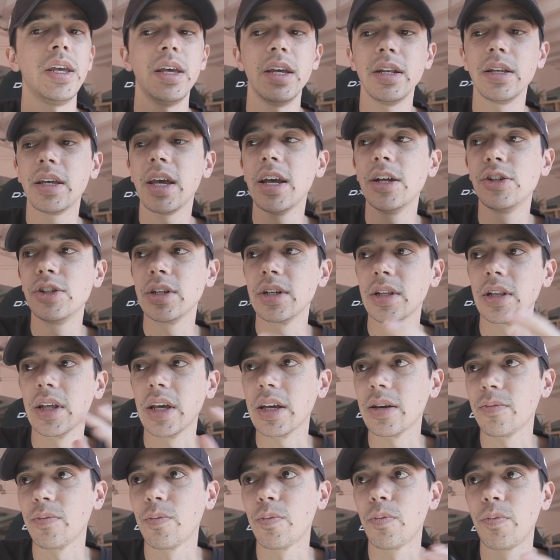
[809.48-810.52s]
engaging in
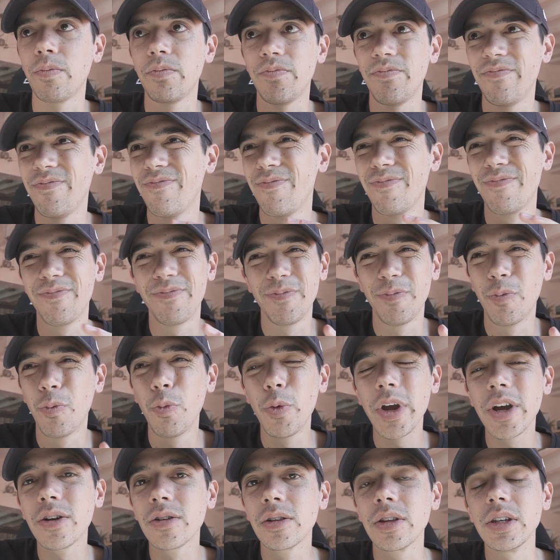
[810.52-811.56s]
like
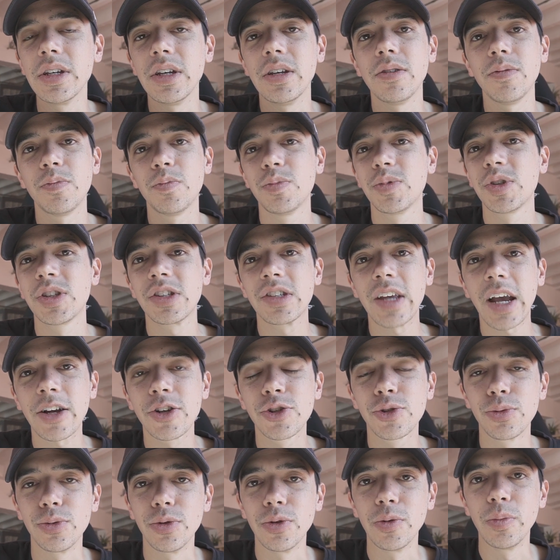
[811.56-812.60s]
weirdly
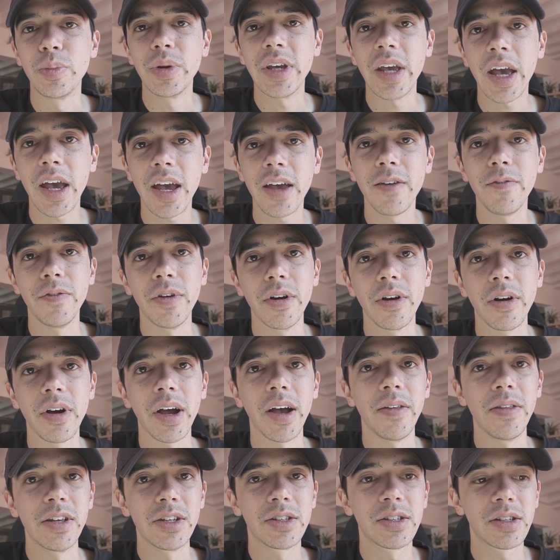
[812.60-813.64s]
sexual behavior,
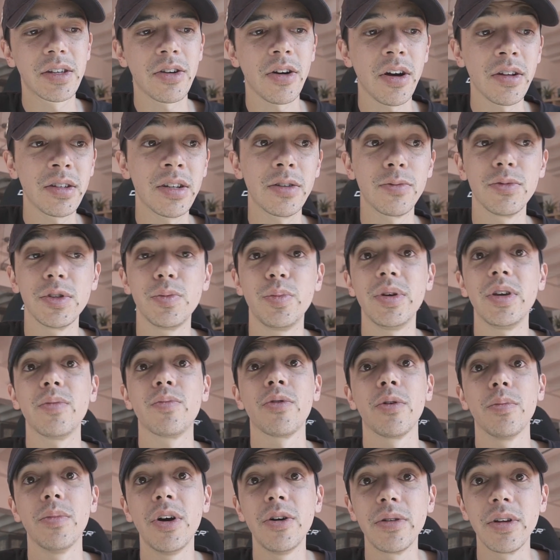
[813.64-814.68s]
and this content was being
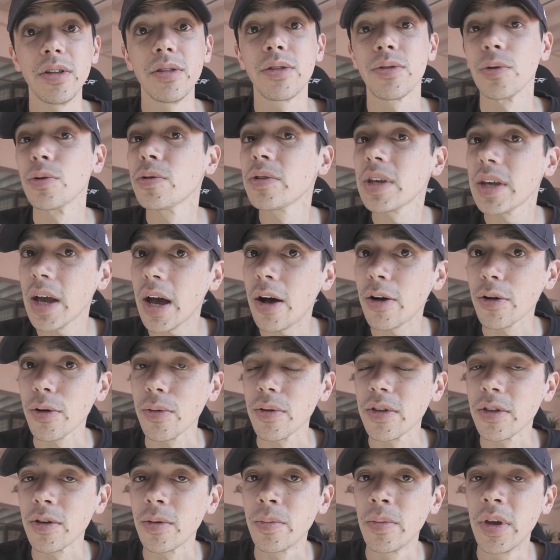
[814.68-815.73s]
promoted through the
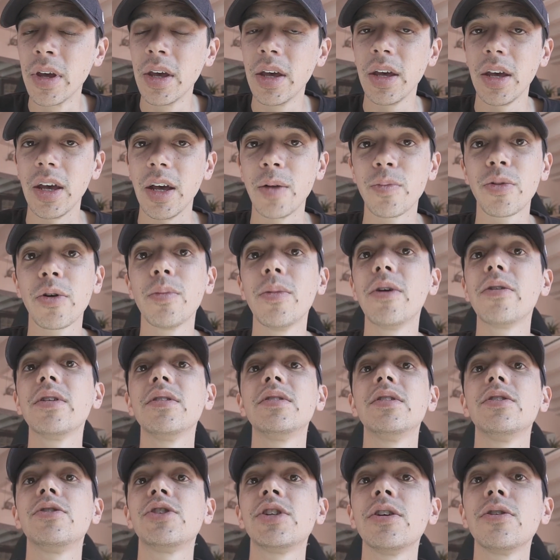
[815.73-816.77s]
algorithm and
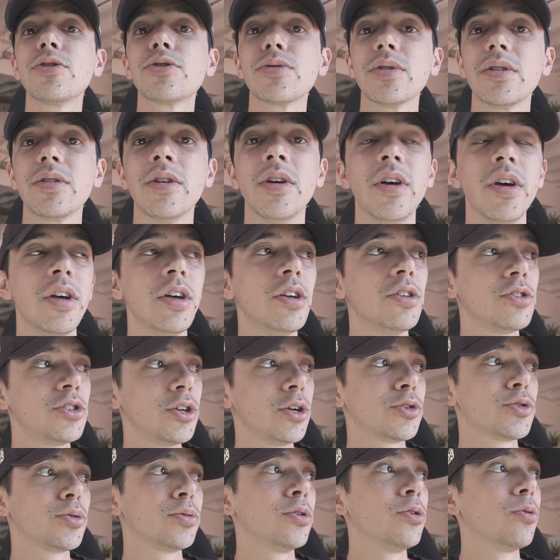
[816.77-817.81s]
promoted to children
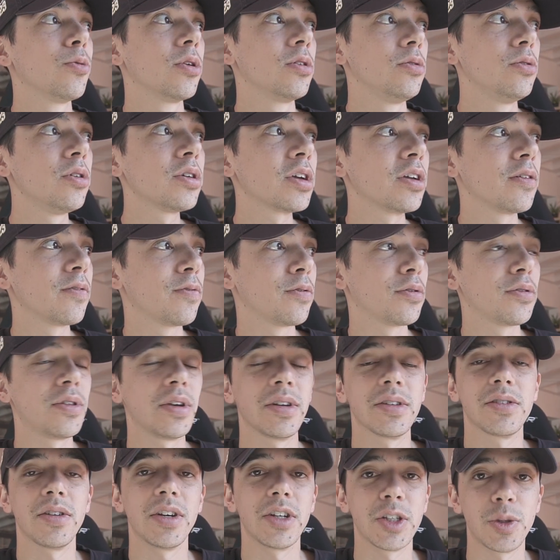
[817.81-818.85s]
who were looking for
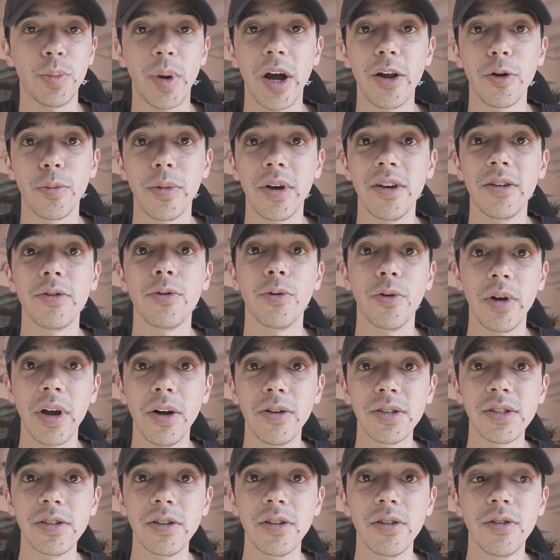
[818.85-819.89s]
things like Spider-Man or
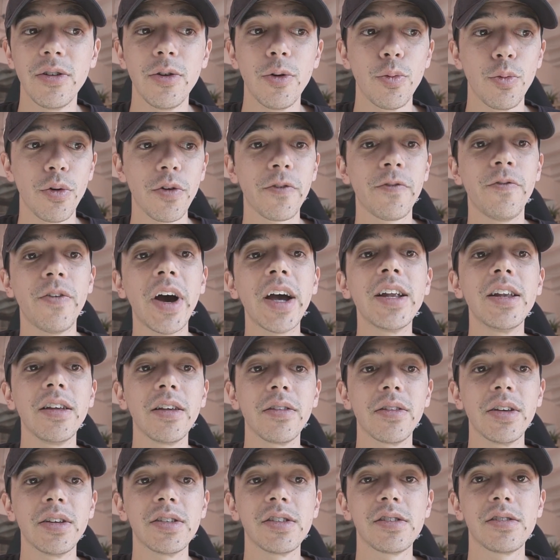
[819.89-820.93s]
Elsa were
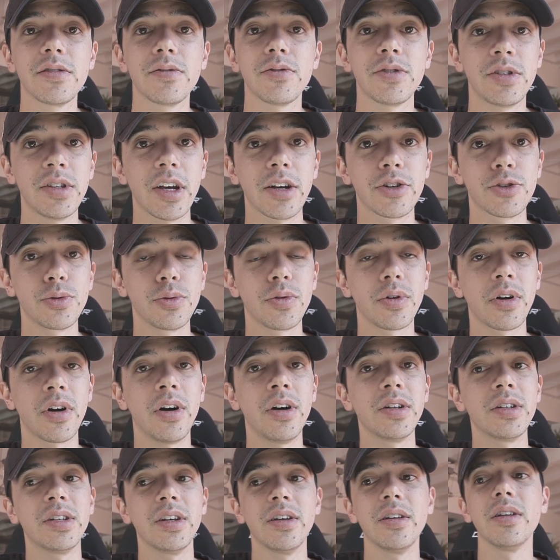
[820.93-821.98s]
finding this sexual
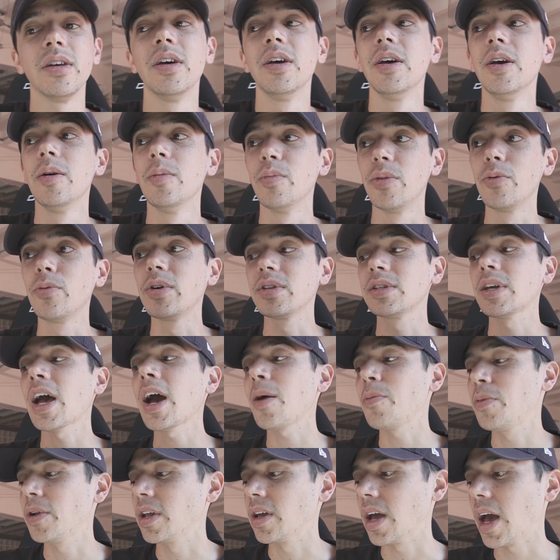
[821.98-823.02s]
content. But what's
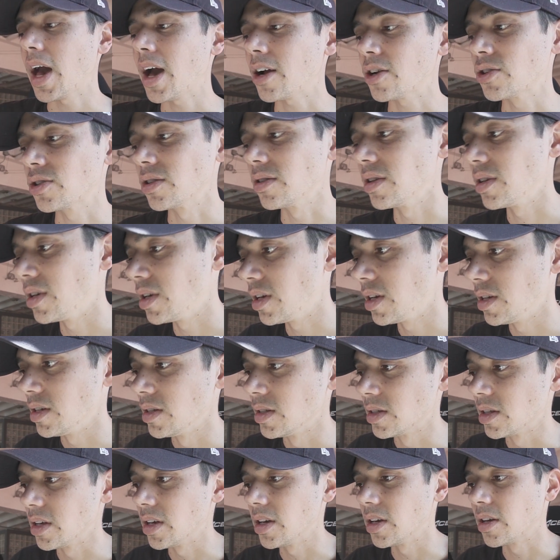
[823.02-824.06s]
happening actually
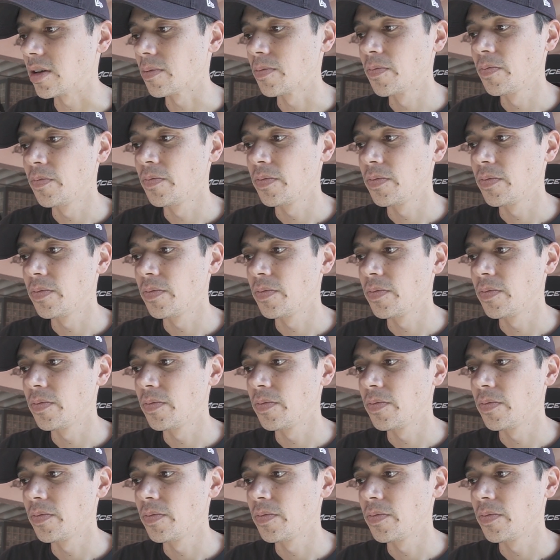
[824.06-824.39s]
is like